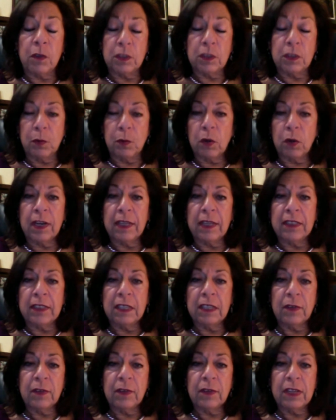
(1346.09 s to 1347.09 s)
important
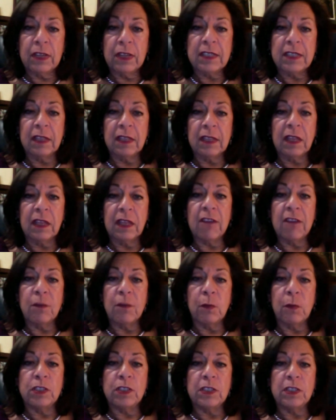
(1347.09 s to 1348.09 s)
activities in life,
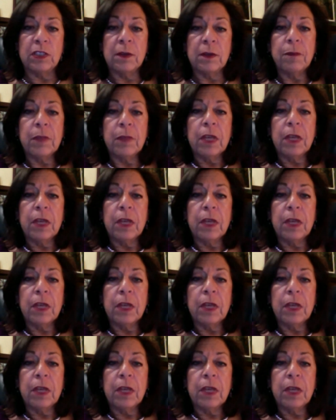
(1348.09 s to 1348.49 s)
which is